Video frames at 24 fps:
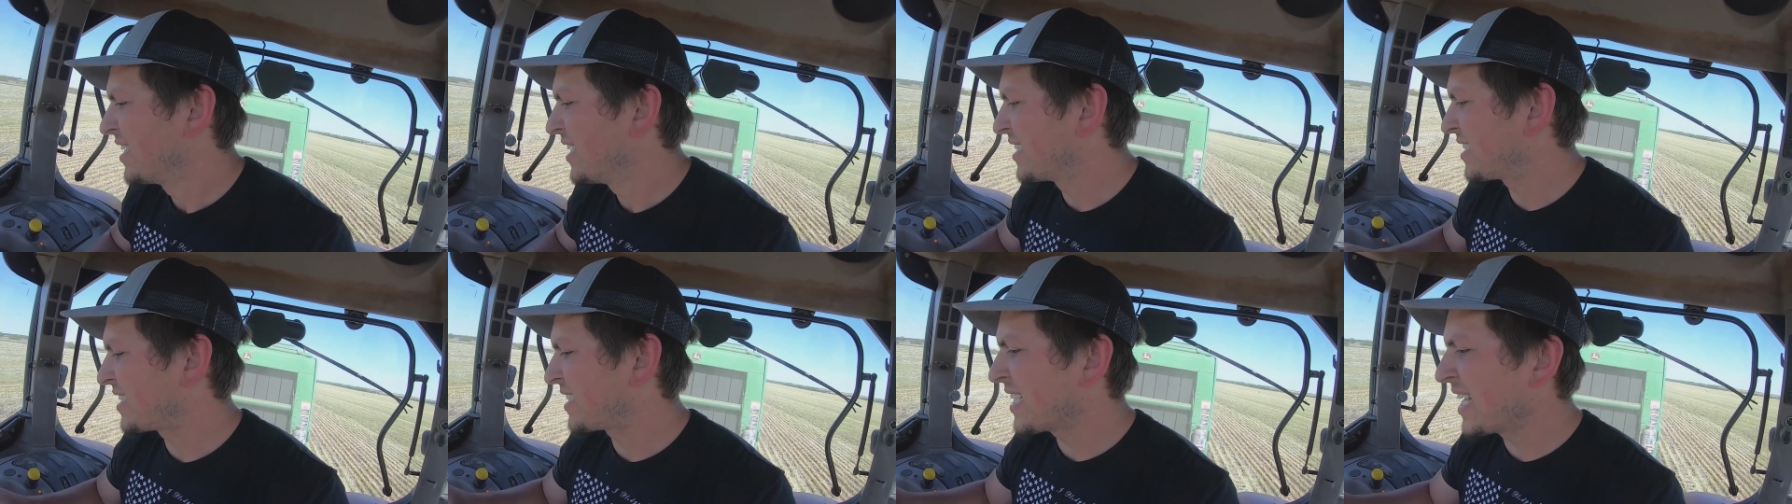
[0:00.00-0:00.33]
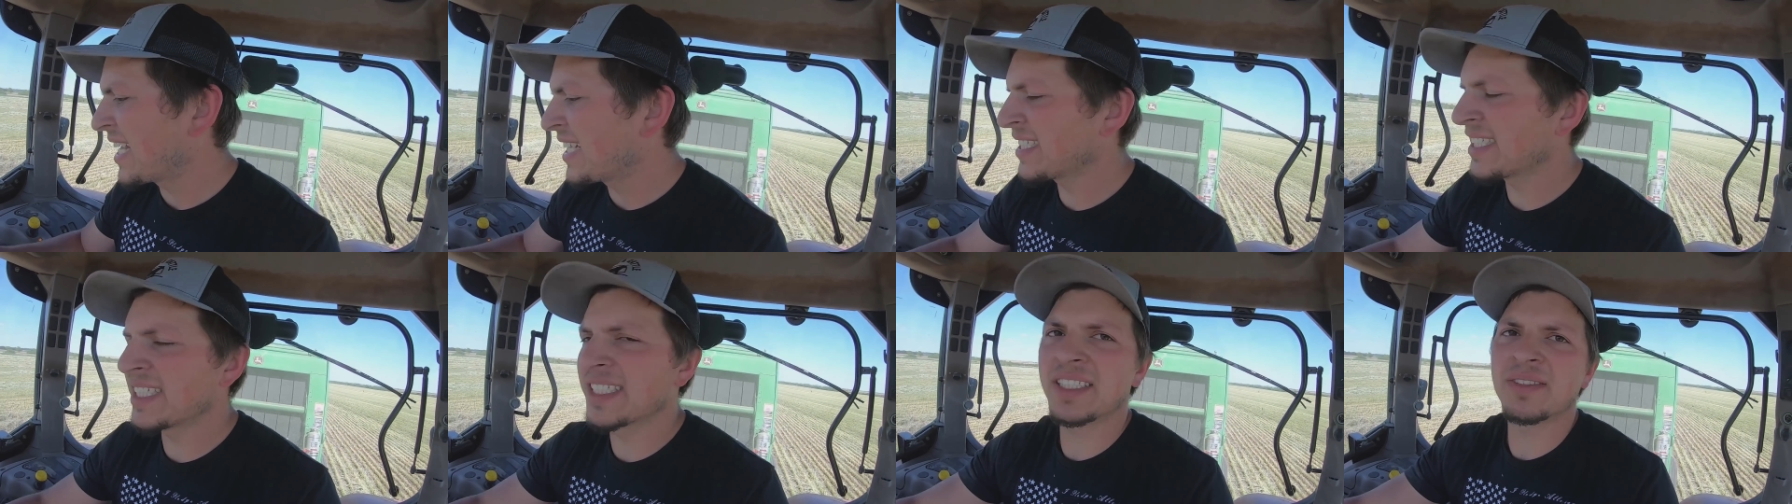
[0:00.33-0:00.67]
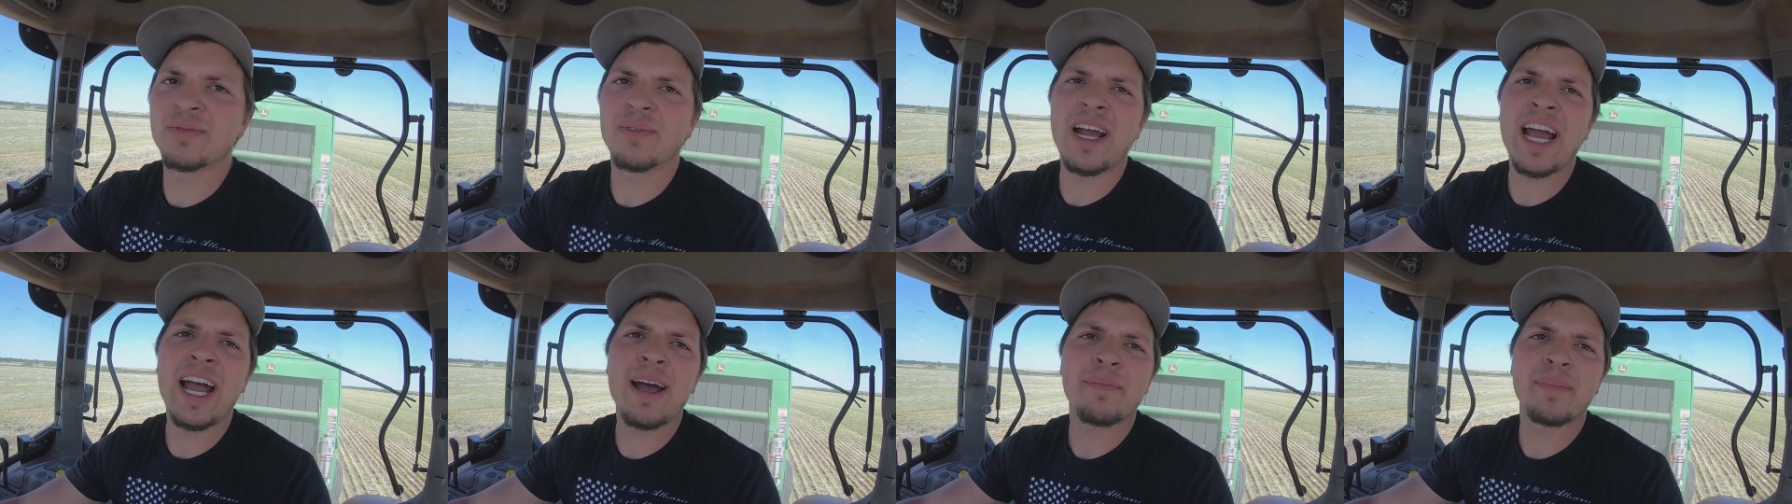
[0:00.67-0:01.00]
it says
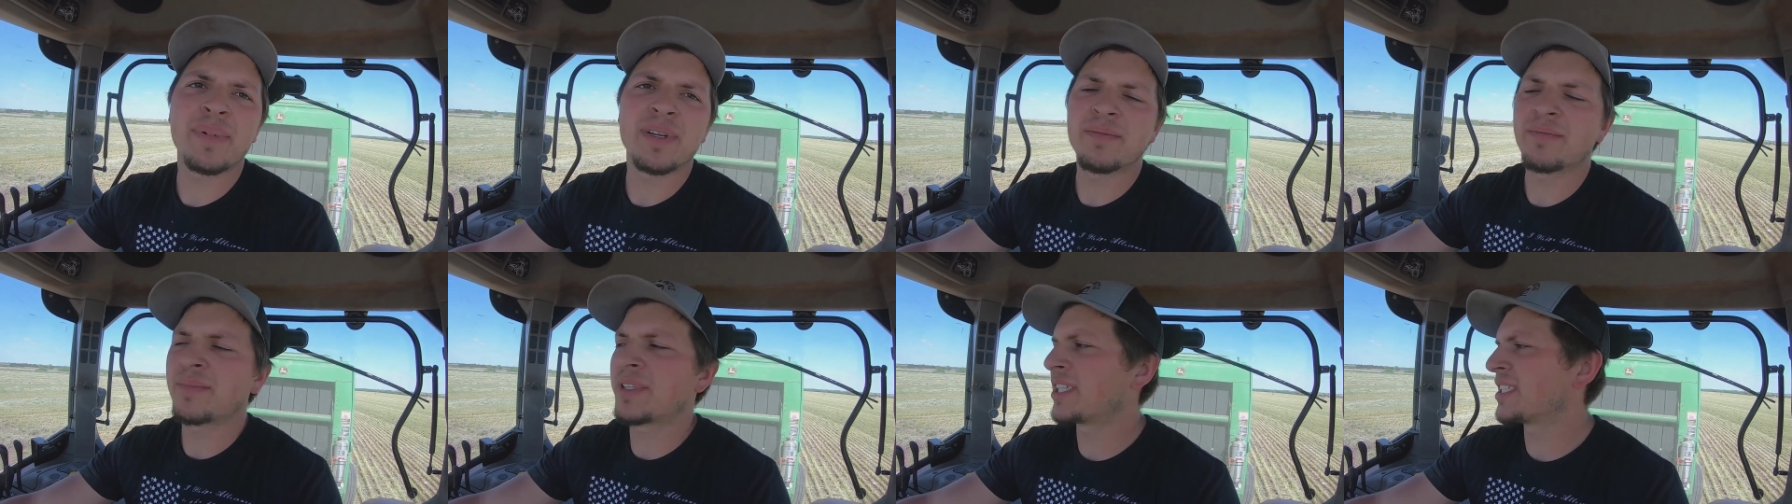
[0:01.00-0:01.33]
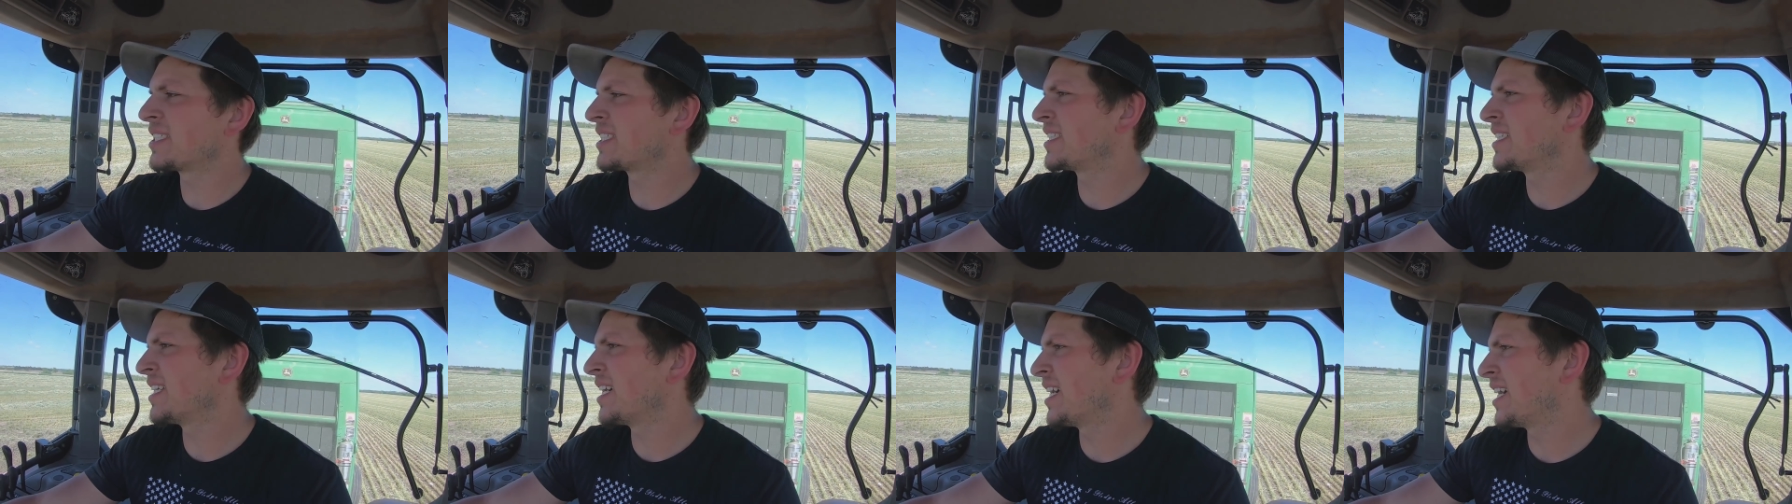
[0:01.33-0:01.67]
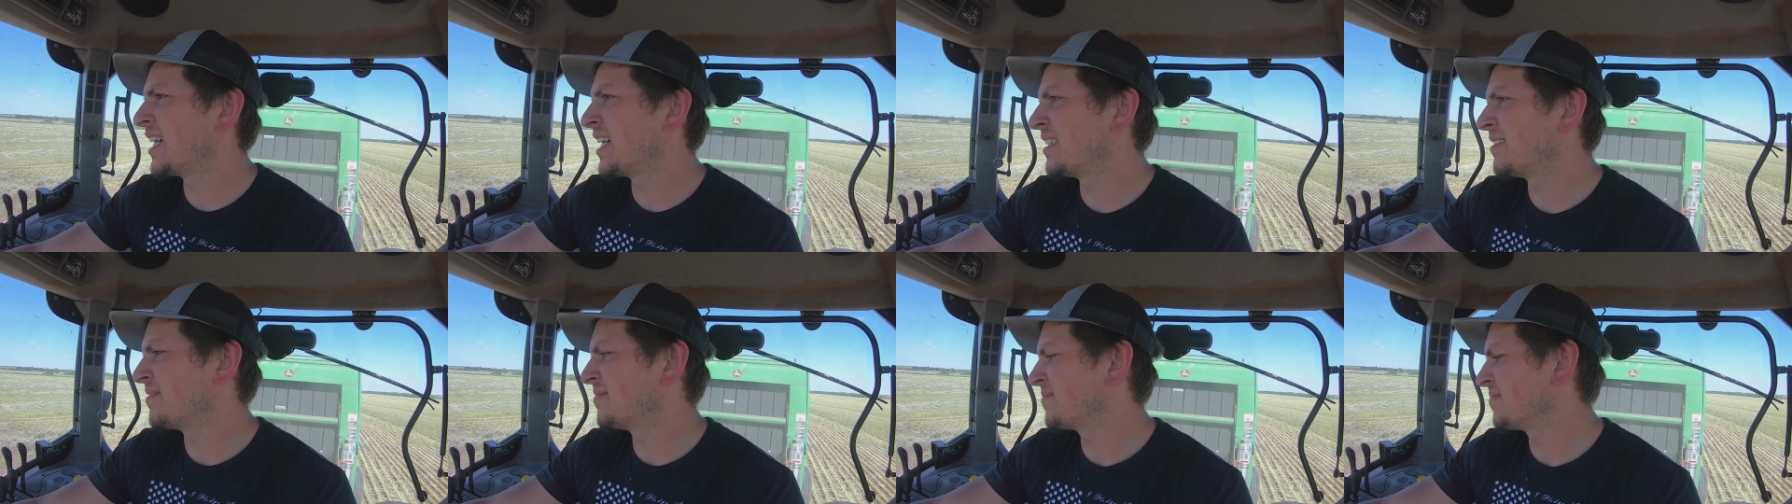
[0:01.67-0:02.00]
it's wrapping, but it's
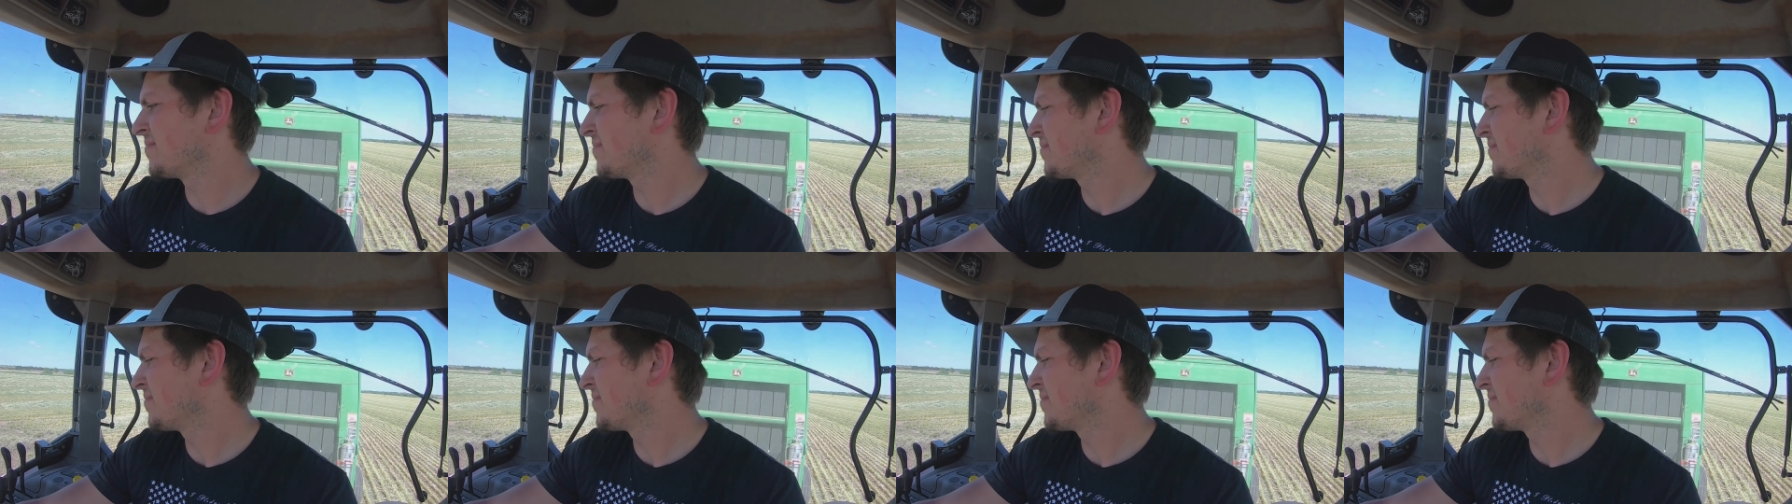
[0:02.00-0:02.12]
not.